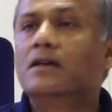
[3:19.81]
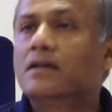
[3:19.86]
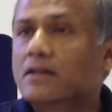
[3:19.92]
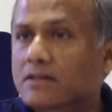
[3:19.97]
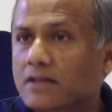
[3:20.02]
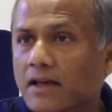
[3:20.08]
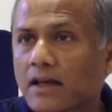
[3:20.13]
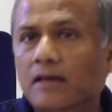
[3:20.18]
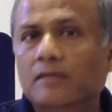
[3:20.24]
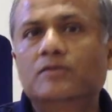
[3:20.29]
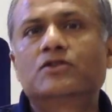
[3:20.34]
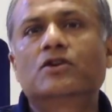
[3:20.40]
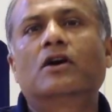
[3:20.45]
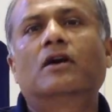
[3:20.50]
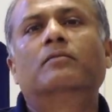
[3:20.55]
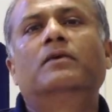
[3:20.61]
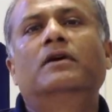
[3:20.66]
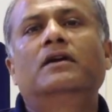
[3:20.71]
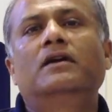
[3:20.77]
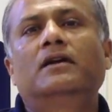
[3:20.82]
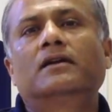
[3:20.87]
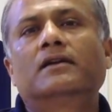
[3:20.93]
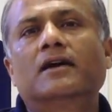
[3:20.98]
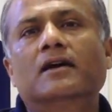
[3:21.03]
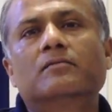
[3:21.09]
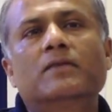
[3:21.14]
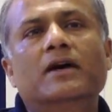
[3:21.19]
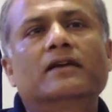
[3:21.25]
Same job
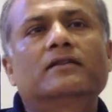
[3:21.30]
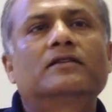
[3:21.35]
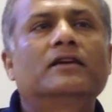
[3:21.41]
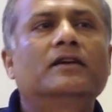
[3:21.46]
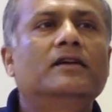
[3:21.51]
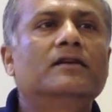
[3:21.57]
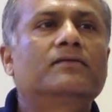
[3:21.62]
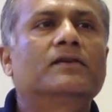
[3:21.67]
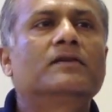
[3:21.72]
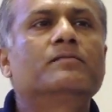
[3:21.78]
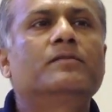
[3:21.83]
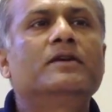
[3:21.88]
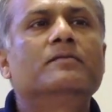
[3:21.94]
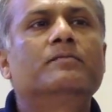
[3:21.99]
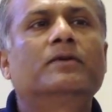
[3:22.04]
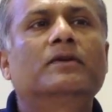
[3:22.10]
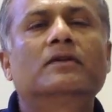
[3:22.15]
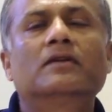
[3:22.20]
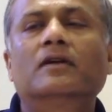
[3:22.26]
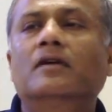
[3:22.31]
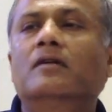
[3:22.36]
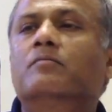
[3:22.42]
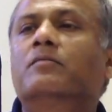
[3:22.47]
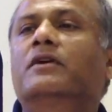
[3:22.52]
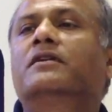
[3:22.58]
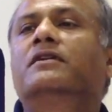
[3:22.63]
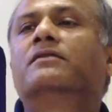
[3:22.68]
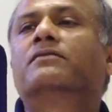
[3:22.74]
done by 3 different people,
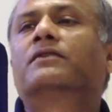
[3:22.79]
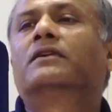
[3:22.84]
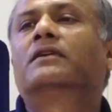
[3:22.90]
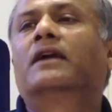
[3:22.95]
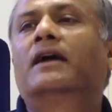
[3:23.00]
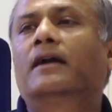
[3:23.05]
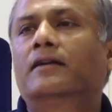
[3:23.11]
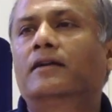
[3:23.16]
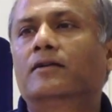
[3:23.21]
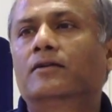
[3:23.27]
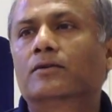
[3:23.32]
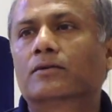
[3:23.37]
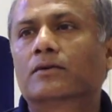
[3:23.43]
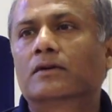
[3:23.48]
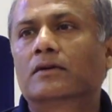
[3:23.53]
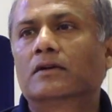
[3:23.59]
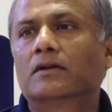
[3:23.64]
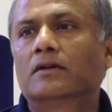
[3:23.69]
but different attitude.